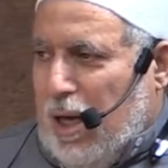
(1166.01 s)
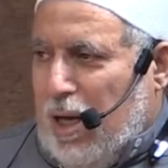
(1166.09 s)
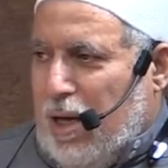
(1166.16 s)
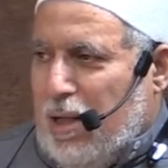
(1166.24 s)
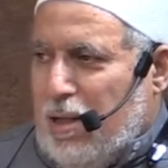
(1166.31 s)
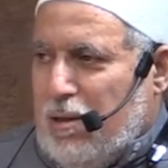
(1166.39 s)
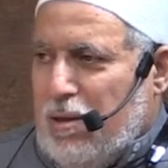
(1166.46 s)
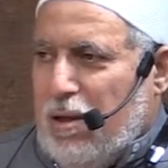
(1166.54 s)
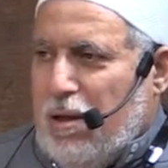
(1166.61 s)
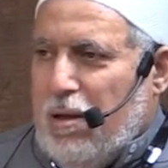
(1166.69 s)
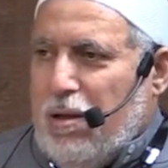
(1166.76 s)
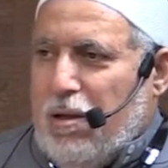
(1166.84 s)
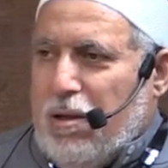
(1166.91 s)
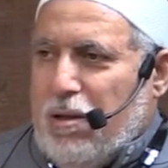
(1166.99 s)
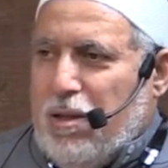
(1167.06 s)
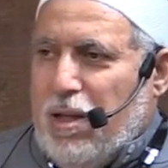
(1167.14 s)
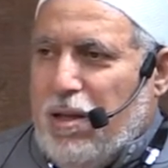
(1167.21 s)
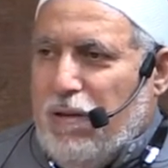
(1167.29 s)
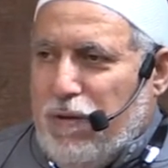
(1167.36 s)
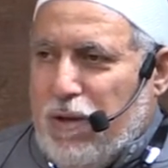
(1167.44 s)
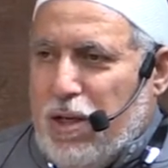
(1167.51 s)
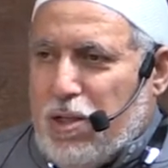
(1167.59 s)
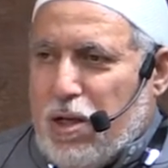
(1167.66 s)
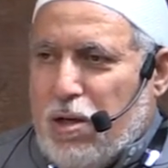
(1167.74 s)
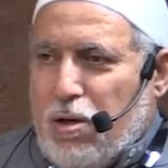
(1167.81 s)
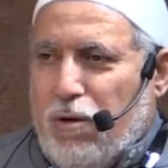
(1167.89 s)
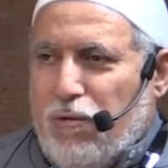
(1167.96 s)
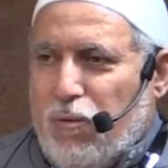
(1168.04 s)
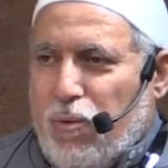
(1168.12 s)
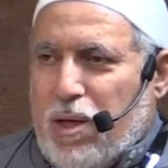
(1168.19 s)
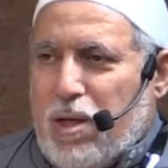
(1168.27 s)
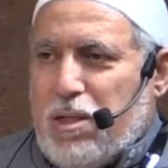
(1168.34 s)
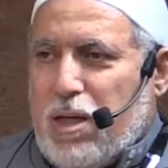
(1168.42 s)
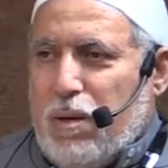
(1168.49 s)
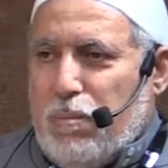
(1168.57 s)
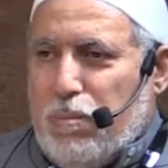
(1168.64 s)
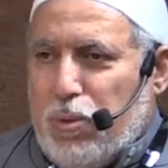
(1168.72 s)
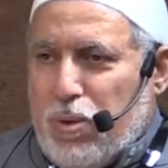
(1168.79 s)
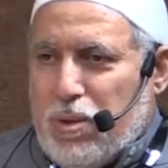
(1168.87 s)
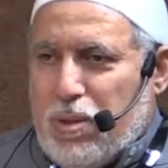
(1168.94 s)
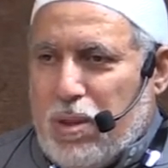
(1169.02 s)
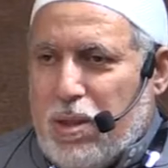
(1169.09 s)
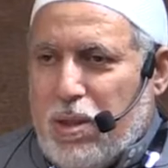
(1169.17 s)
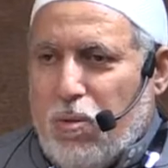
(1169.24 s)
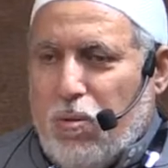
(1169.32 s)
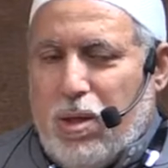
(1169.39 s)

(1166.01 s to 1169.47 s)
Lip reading: and the definition of what is important,